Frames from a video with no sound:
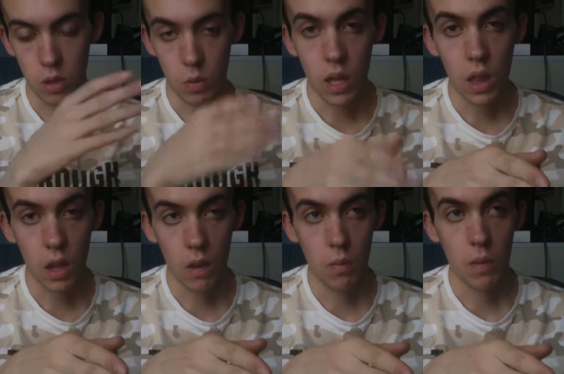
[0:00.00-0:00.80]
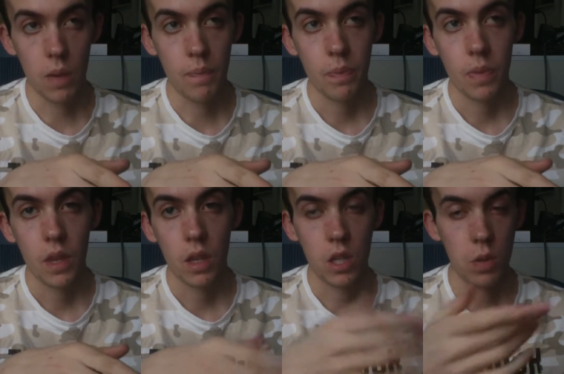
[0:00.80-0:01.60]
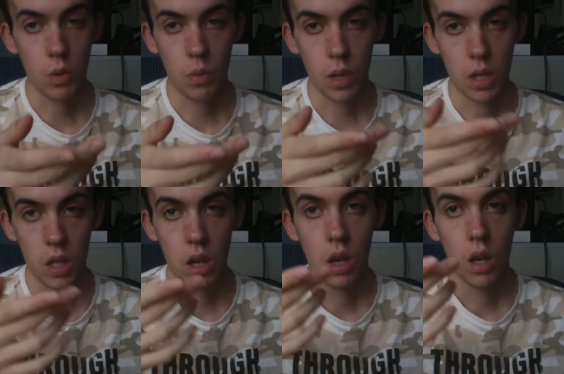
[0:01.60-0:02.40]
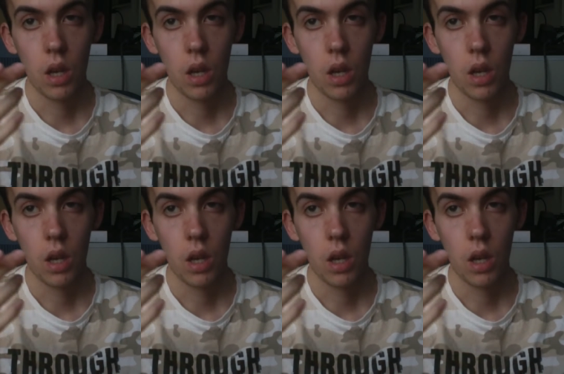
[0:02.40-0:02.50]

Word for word: She waited in line with me because she didn't want a picture.